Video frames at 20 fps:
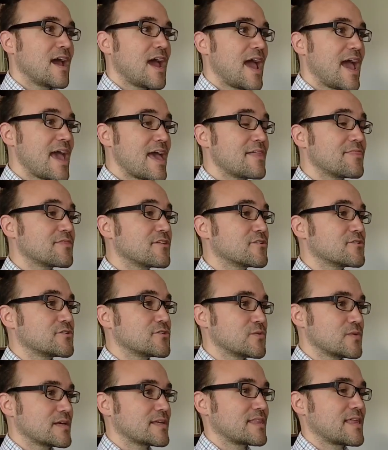and they're
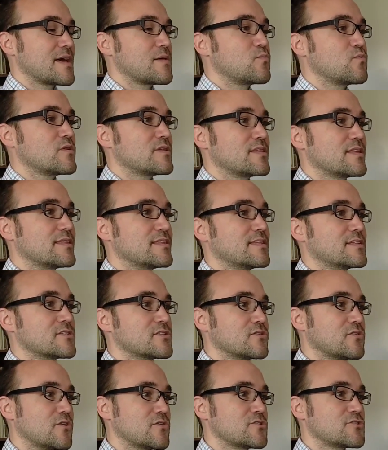doing them within this
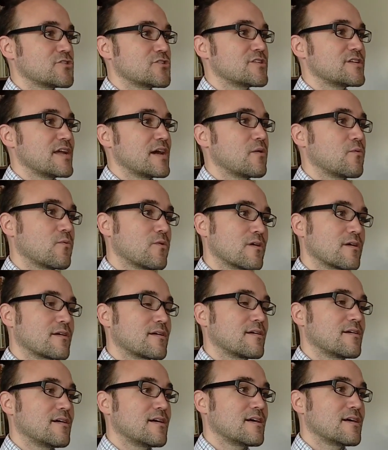larger
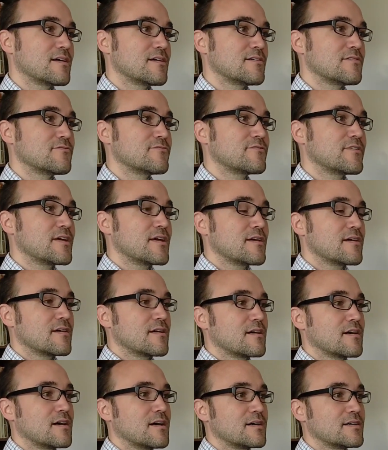network of
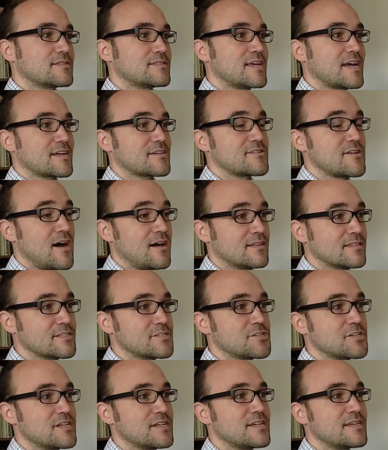
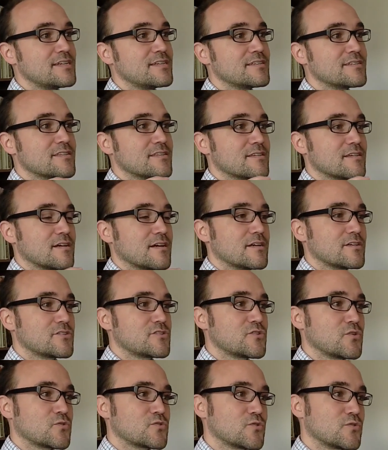technologies,
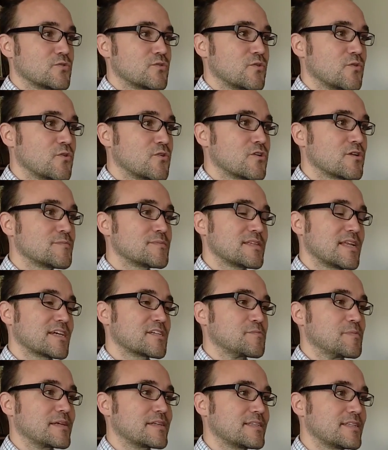social norms and
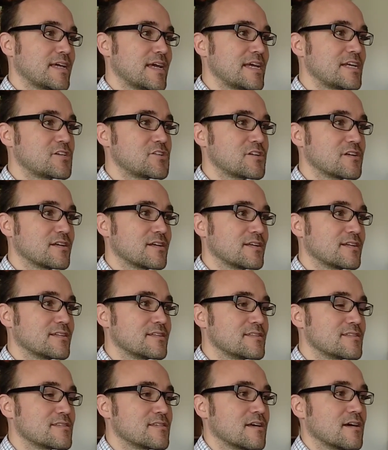
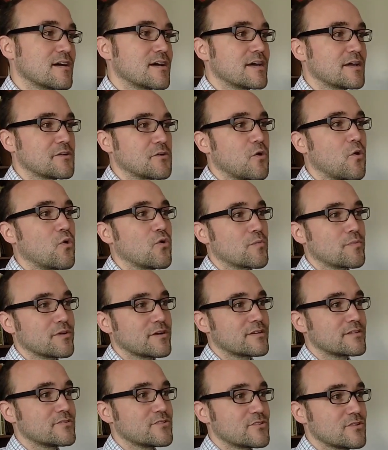expectations, and corporate
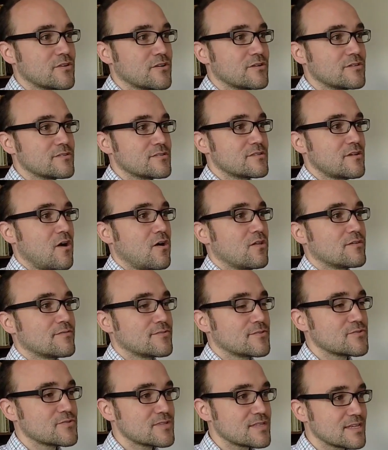concerns. All of
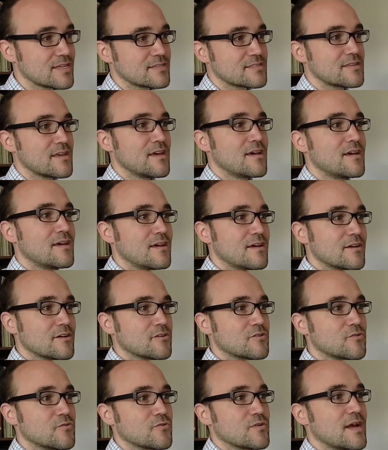those things
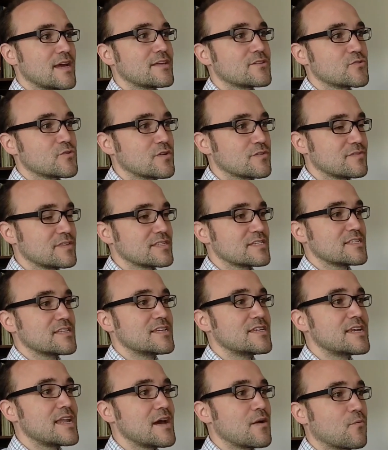create sort of this
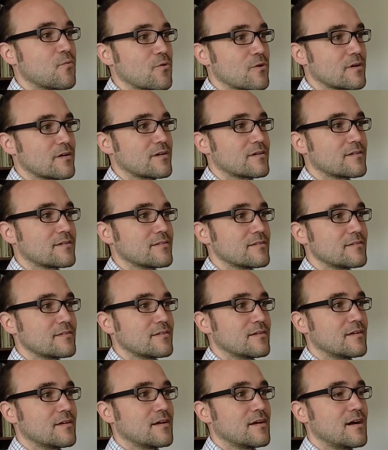network
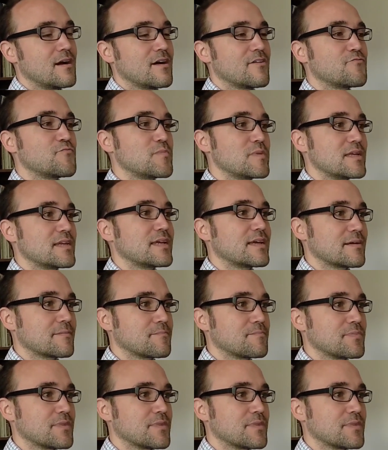of meaning